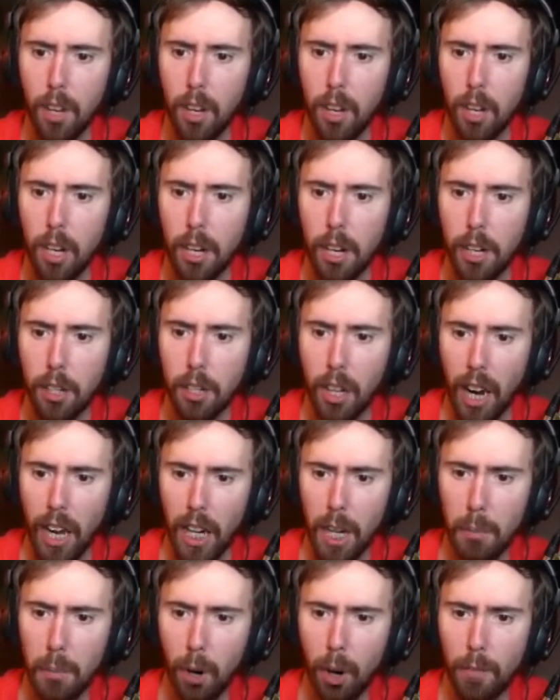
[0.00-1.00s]
Shadow
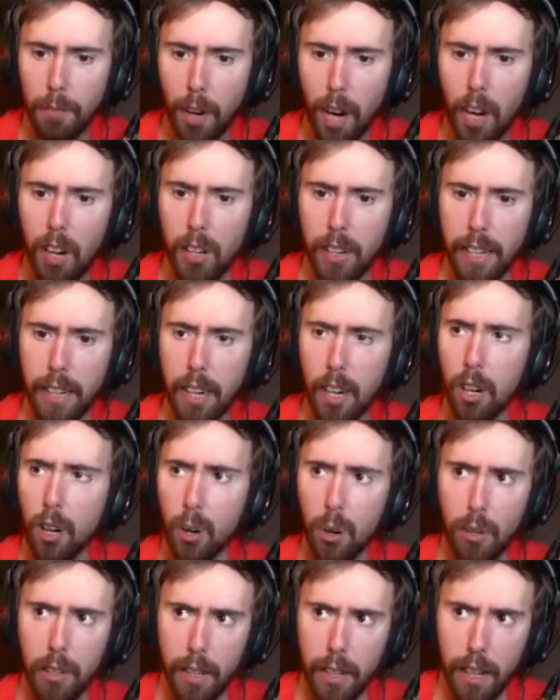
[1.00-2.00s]
Bolt Volley.
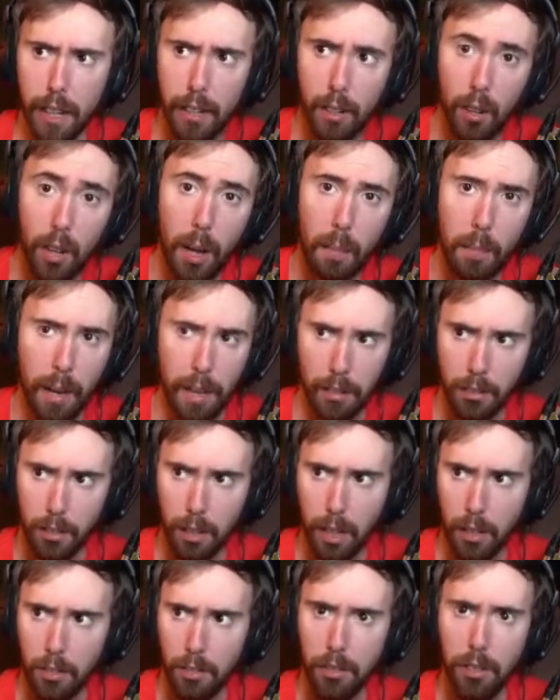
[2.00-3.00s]
Oh, okay. Well, that makes
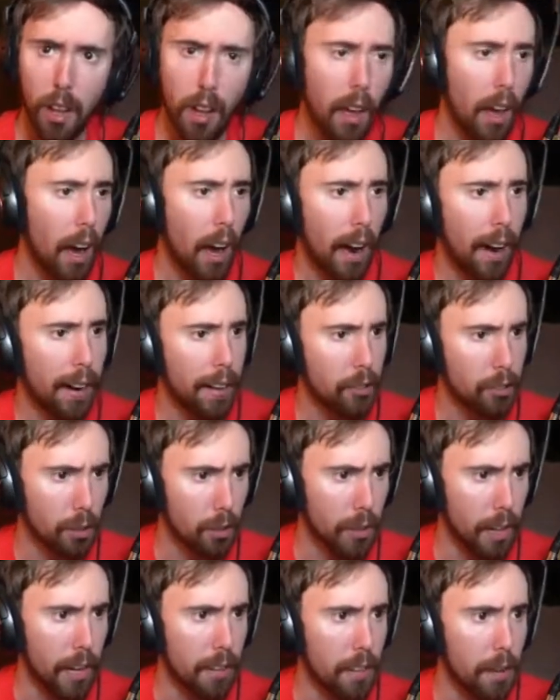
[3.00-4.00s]
sense. That's
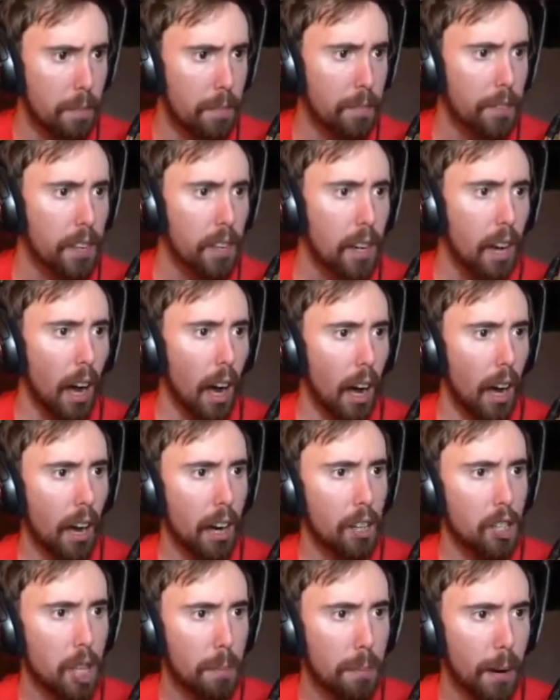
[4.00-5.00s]
okay then.
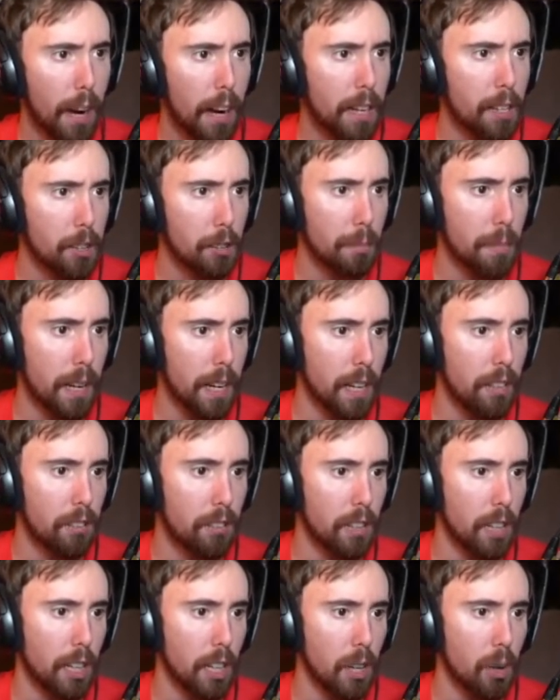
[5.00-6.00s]
GPA just means
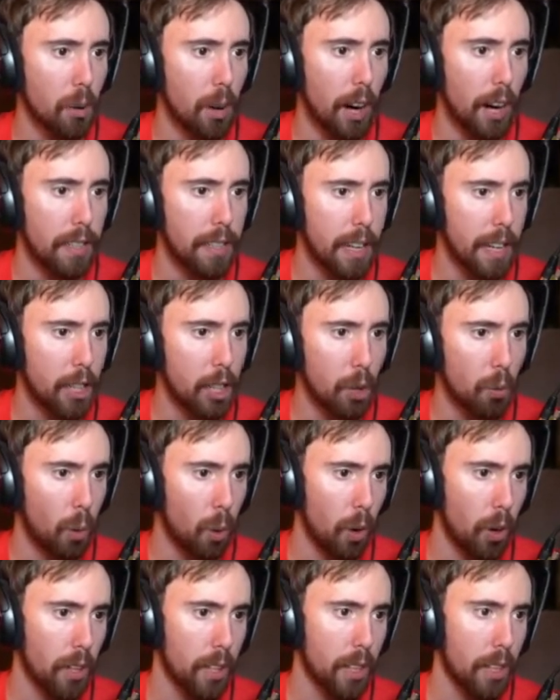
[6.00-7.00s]
that you did your
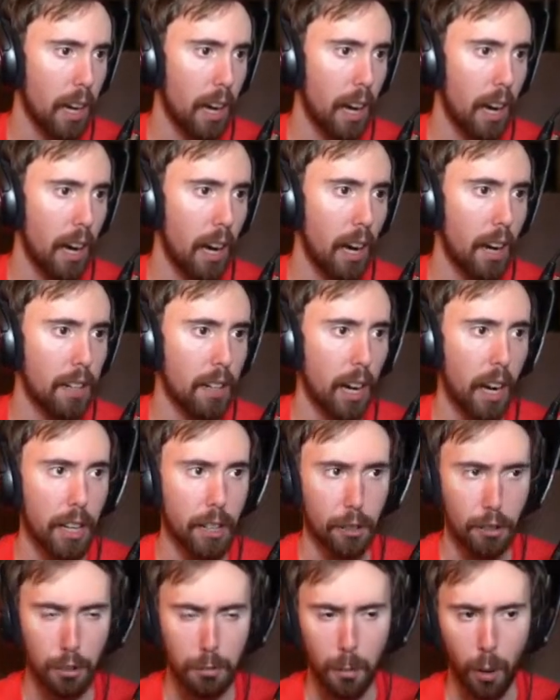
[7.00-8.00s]
work, not you're
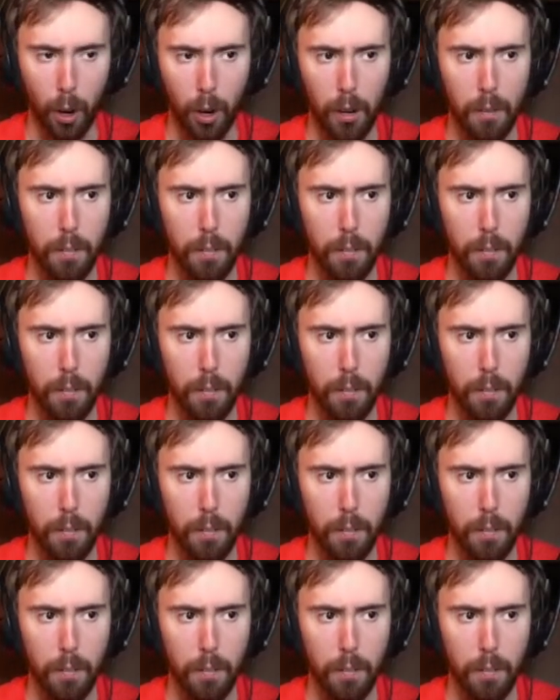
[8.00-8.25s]
smart.